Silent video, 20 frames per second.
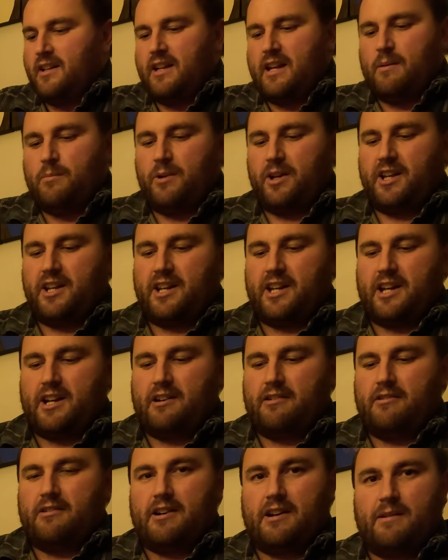and we get
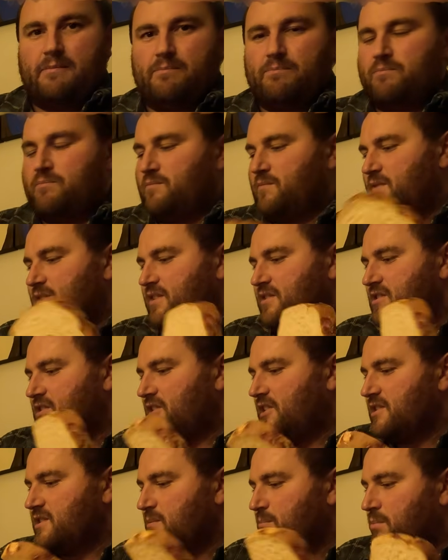our
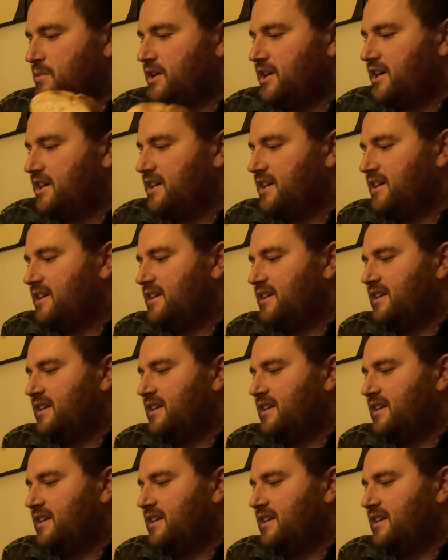slice of bread